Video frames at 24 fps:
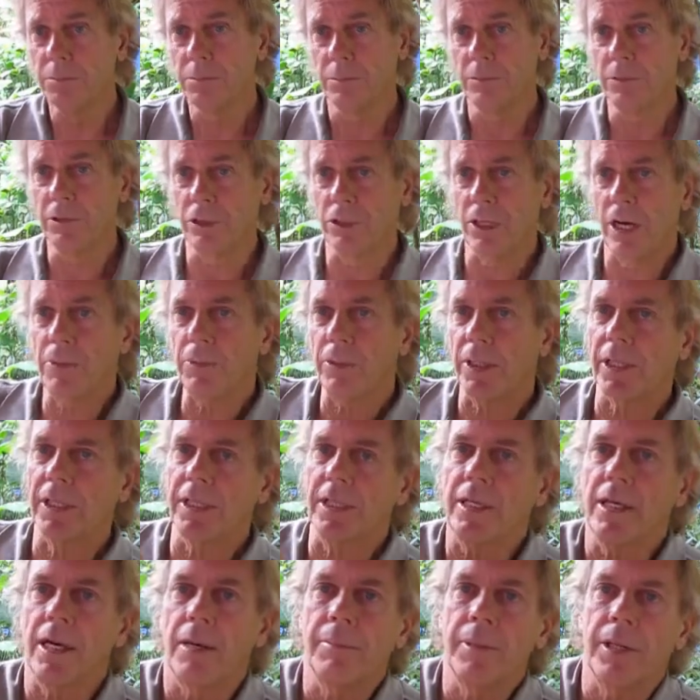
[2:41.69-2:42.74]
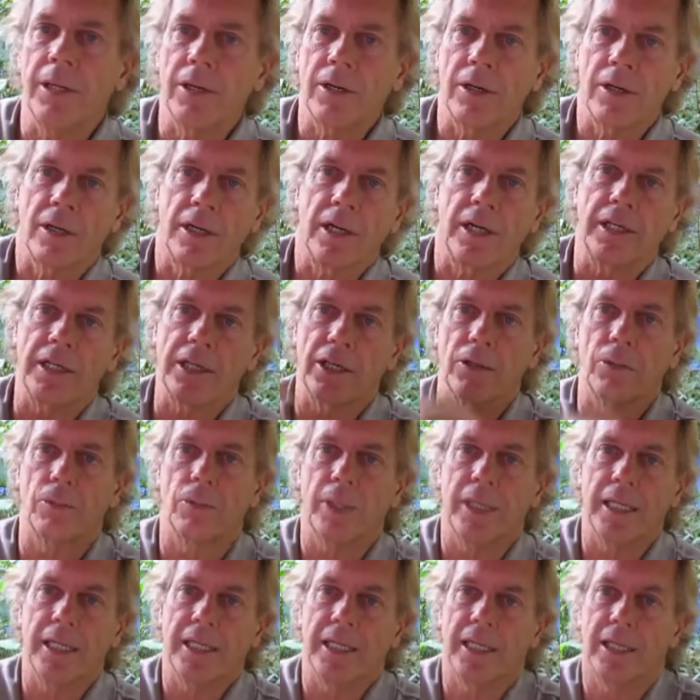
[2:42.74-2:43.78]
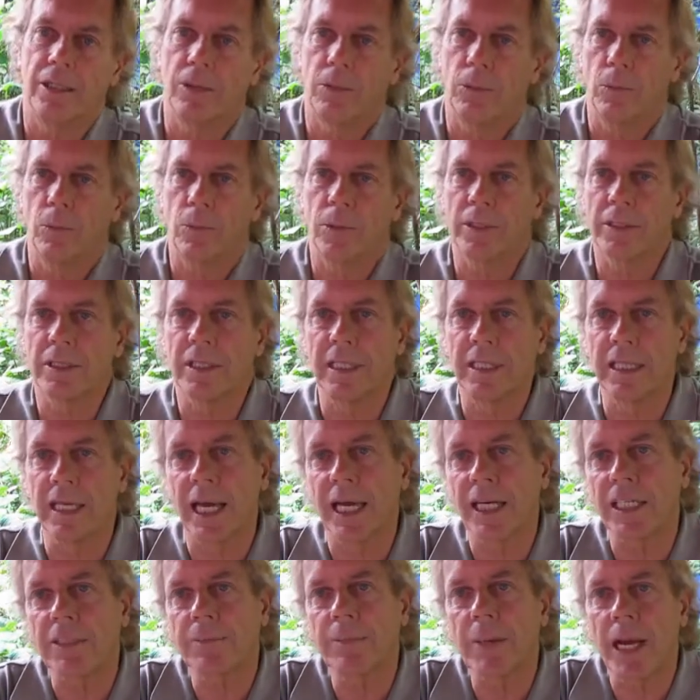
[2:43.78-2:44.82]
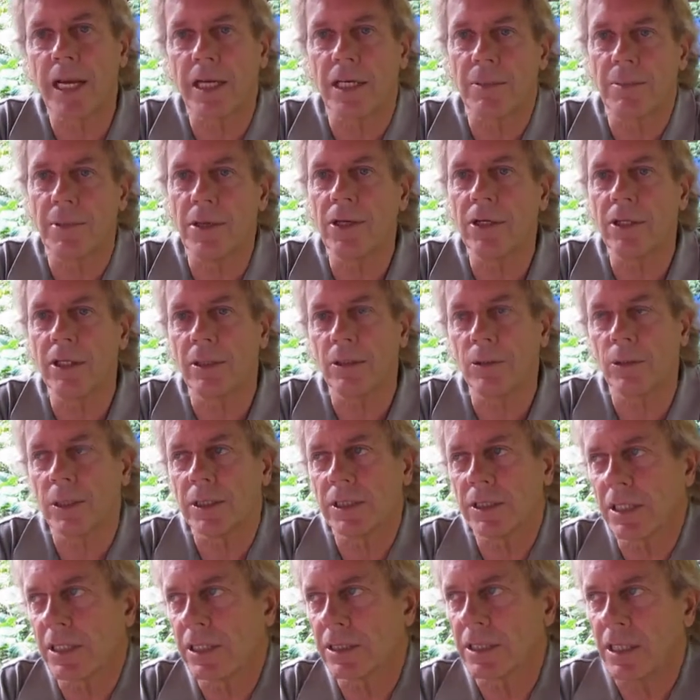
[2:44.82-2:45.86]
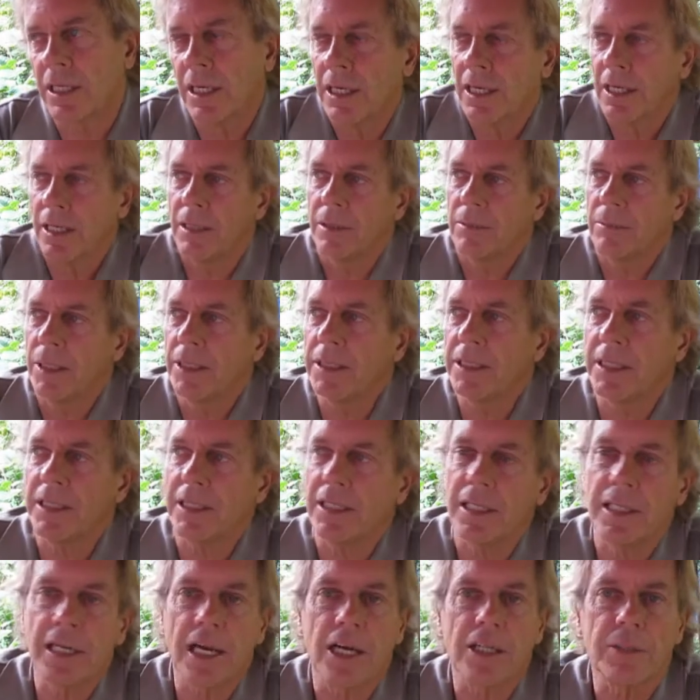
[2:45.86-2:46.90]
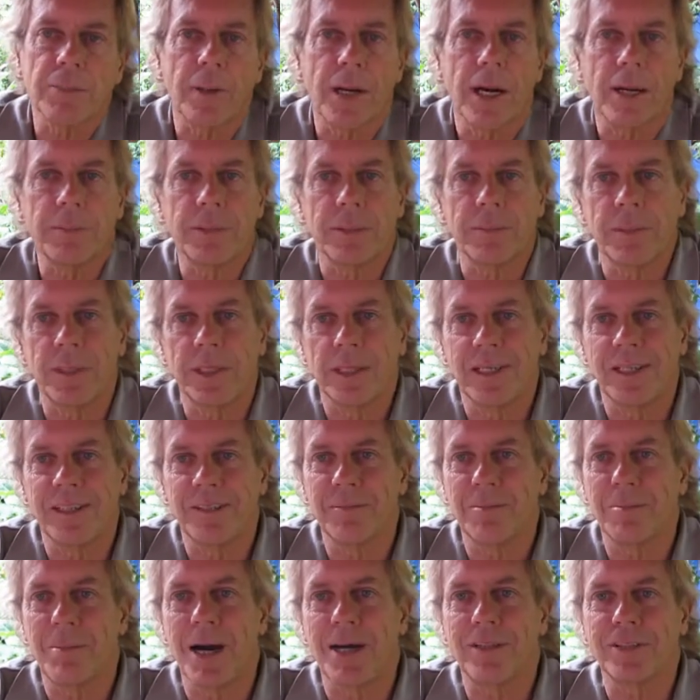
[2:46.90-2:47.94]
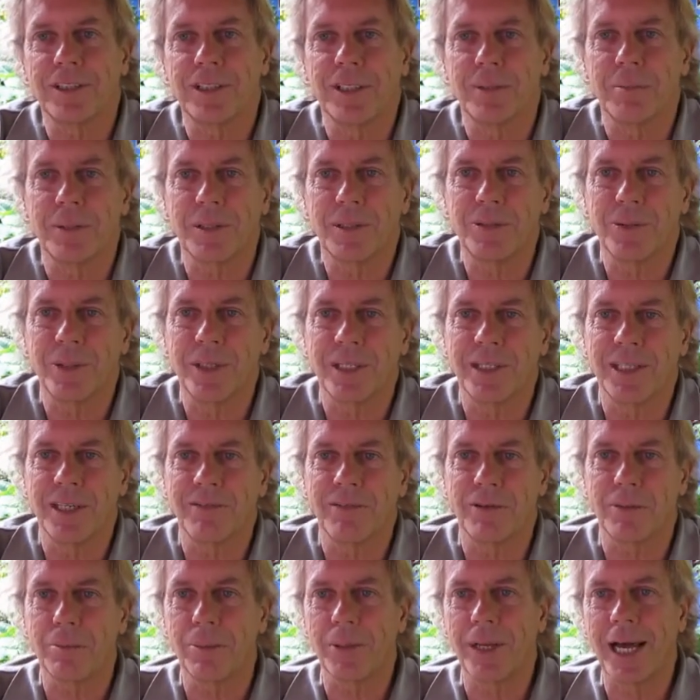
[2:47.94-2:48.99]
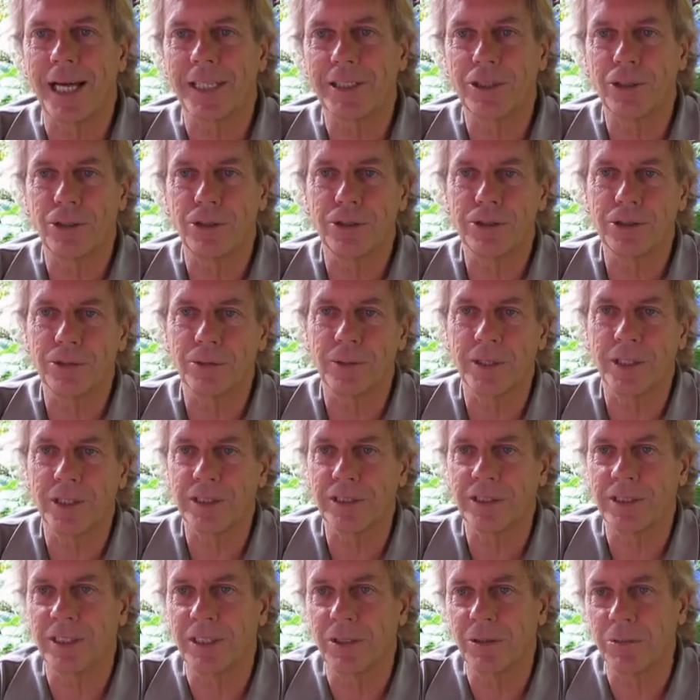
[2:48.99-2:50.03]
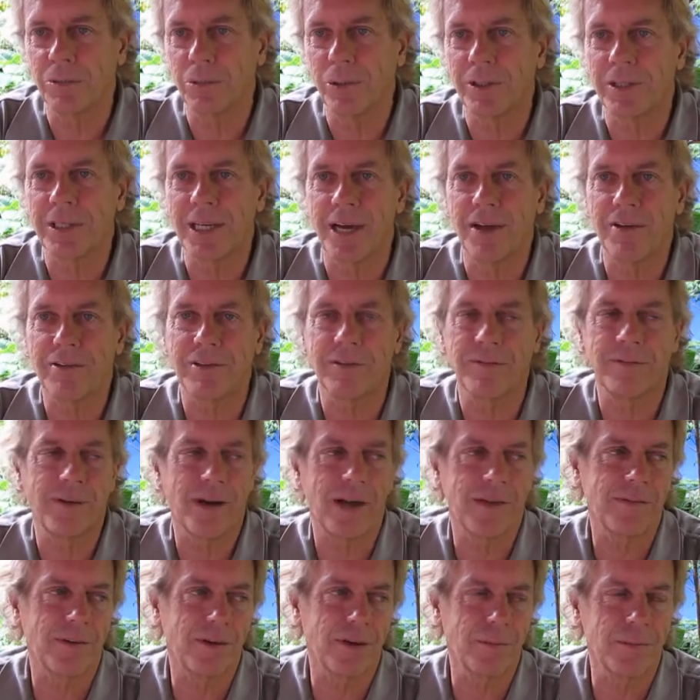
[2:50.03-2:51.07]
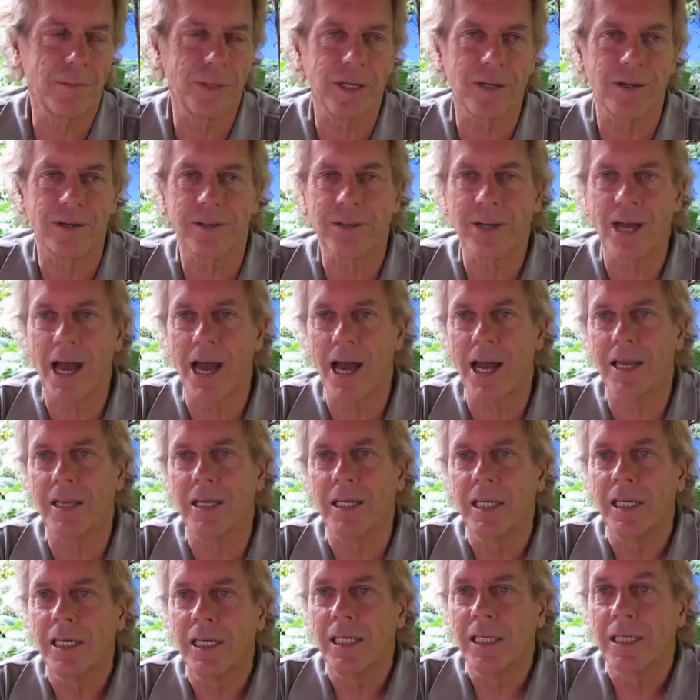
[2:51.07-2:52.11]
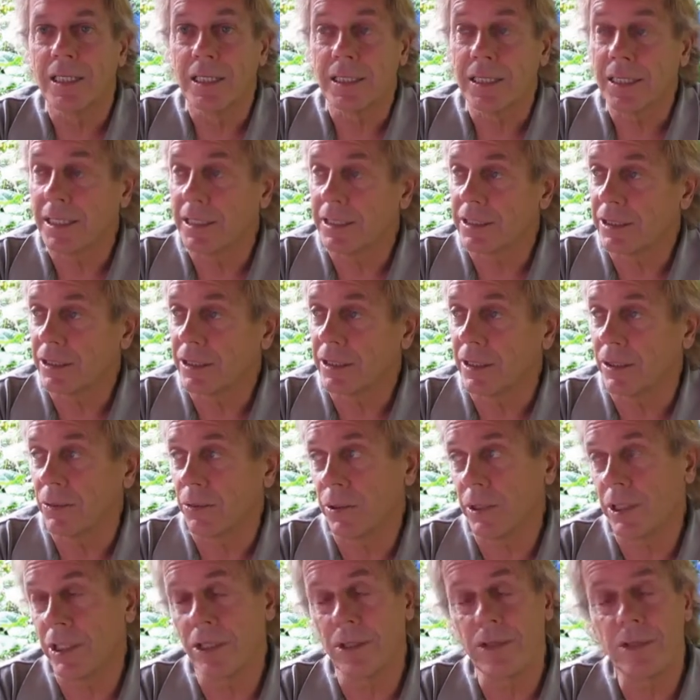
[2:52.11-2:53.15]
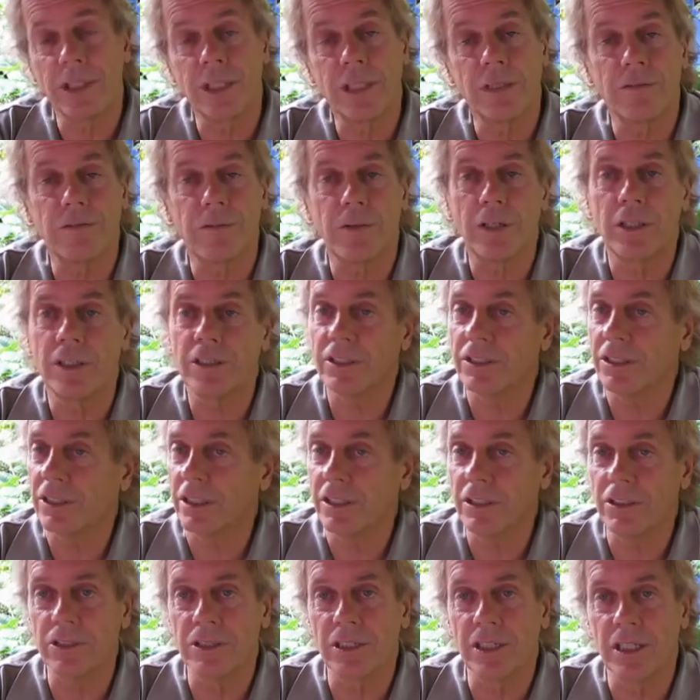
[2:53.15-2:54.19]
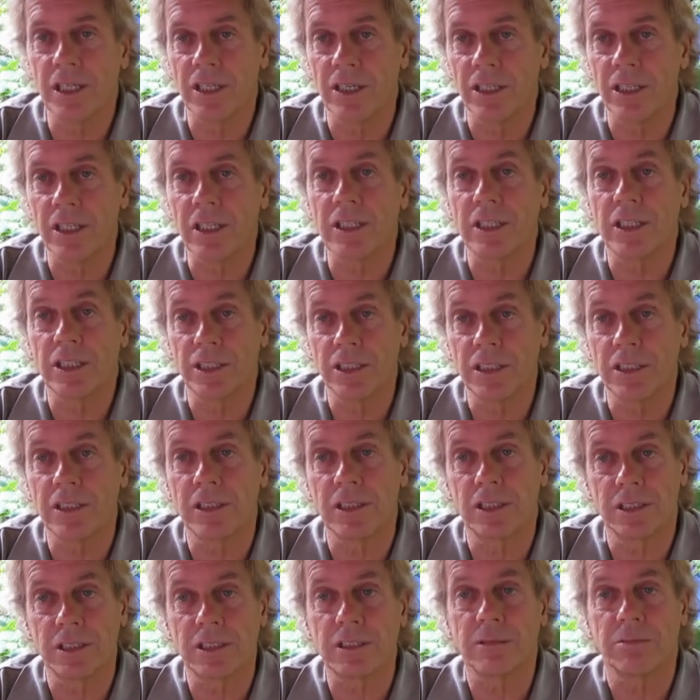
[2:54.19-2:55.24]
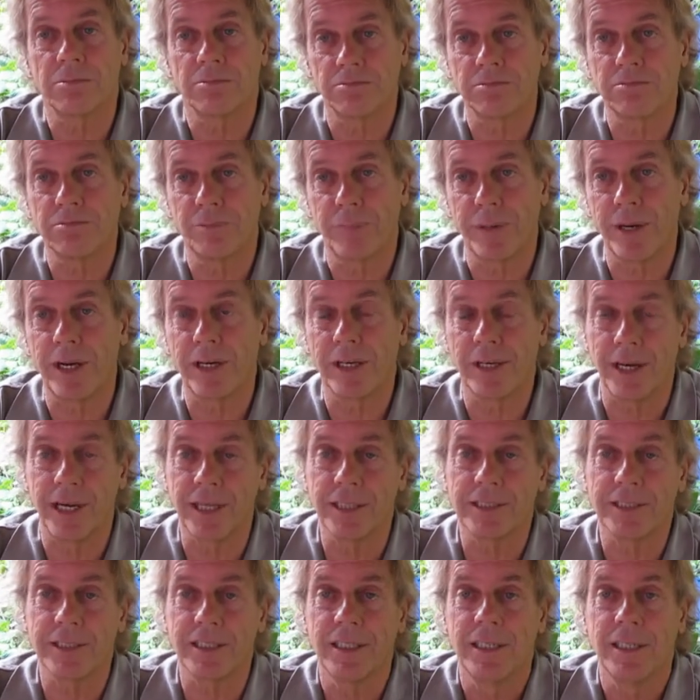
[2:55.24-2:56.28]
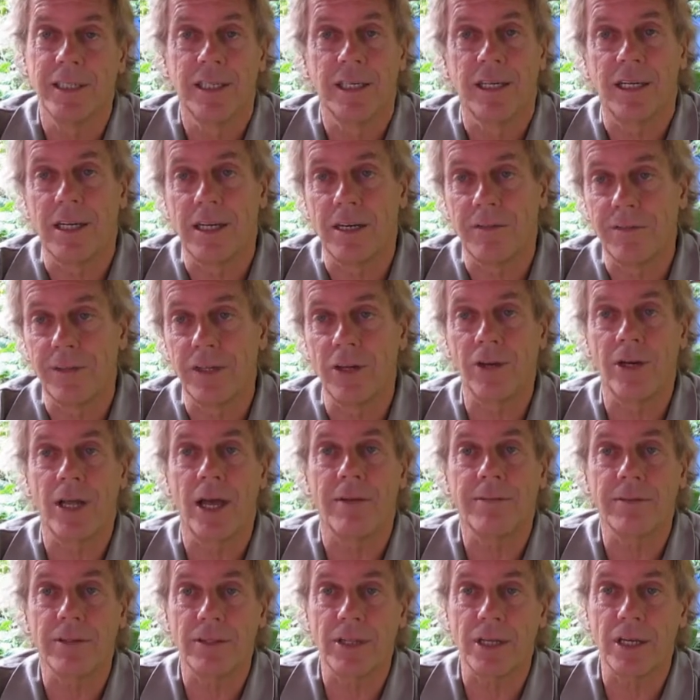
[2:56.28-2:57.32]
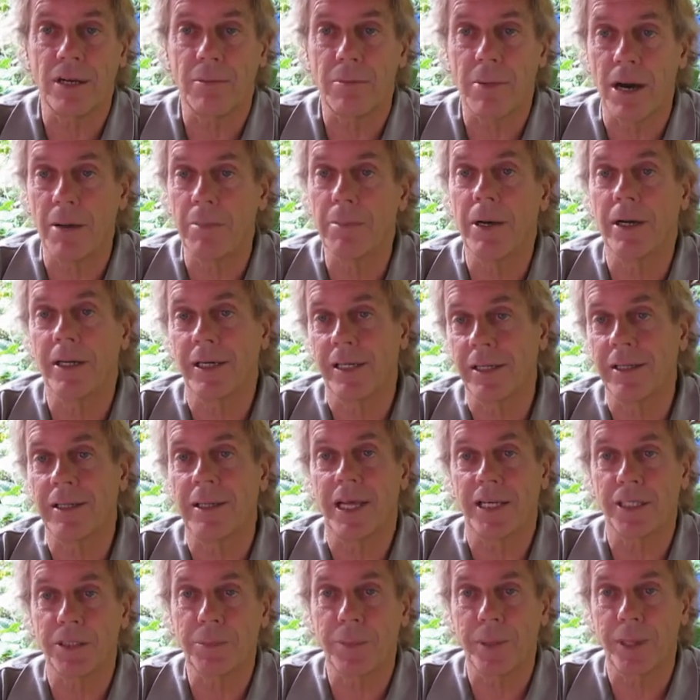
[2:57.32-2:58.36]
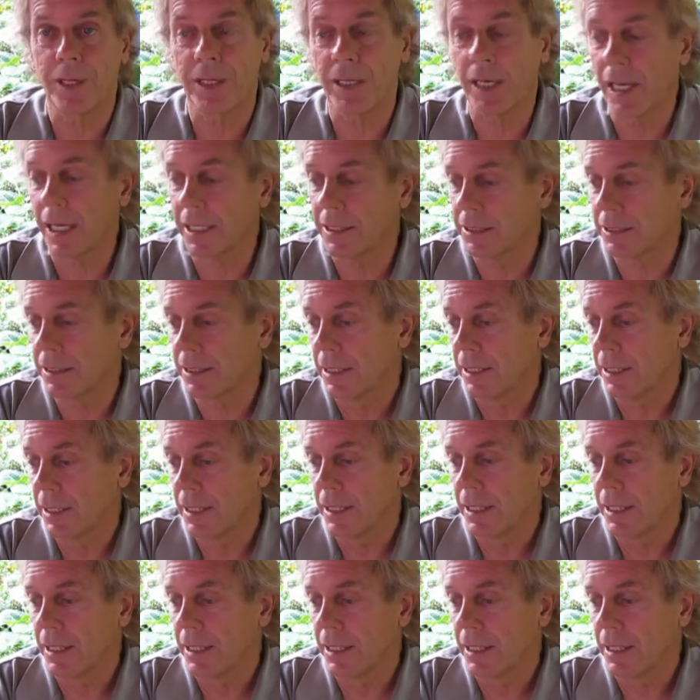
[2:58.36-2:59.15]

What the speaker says: So I wanted to come here and get a read on what the expat community was, because basically I'll probably be bouncing between different plateaus where it's 1,500 meters high, because when you don't need a furnace and you don't need air conditioning, it's paradise. And if you don't have to think about money, that's paradise.